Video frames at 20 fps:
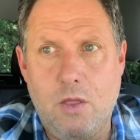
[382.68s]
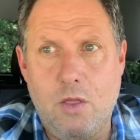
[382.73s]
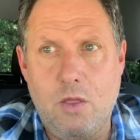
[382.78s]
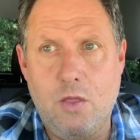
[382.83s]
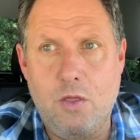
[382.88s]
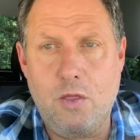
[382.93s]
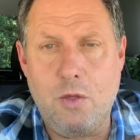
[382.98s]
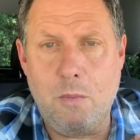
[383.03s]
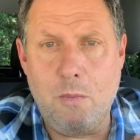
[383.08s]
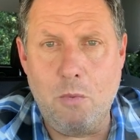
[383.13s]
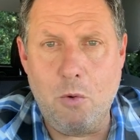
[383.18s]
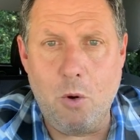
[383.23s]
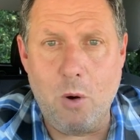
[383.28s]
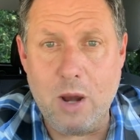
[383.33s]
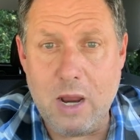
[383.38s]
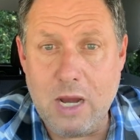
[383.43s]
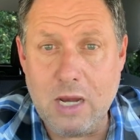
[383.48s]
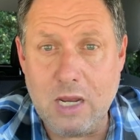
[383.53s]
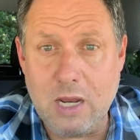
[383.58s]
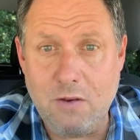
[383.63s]
the more
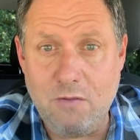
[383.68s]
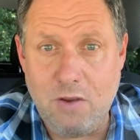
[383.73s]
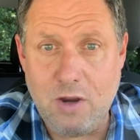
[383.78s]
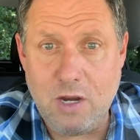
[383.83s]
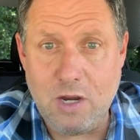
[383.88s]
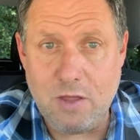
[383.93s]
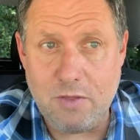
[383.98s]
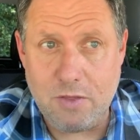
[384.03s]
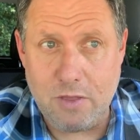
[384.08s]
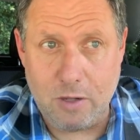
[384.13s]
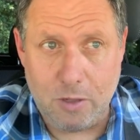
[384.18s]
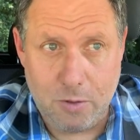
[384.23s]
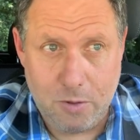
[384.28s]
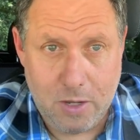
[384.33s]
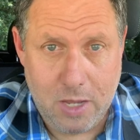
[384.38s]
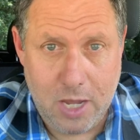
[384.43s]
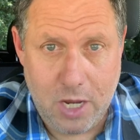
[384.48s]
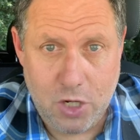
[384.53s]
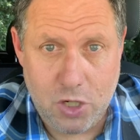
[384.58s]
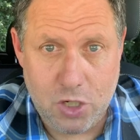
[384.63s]
inconvenient the
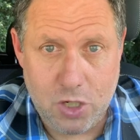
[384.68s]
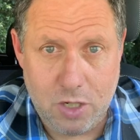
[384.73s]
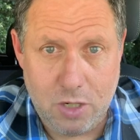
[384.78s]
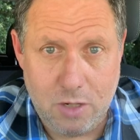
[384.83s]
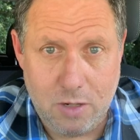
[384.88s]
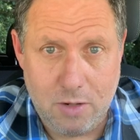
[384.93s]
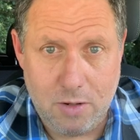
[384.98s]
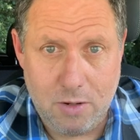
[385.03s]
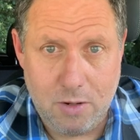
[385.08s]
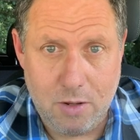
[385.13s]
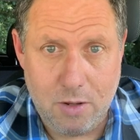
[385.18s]
location,